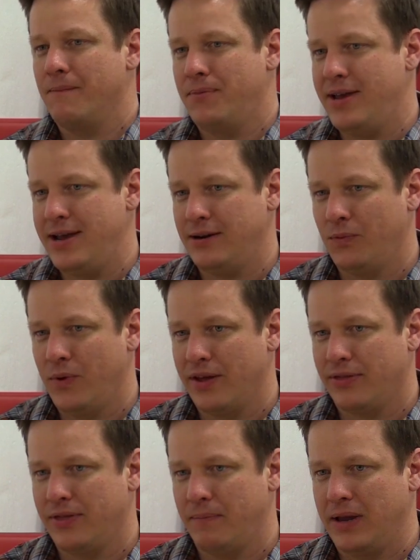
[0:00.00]
compete
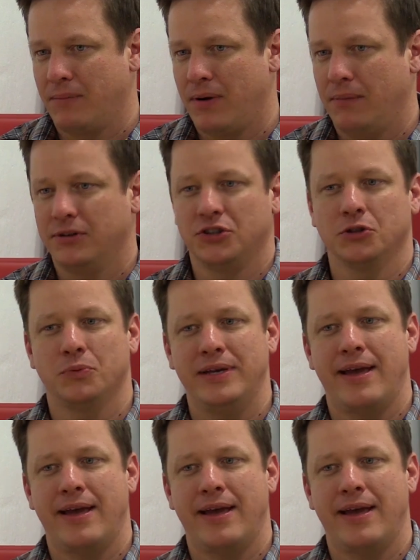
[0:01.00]
with the big publishers.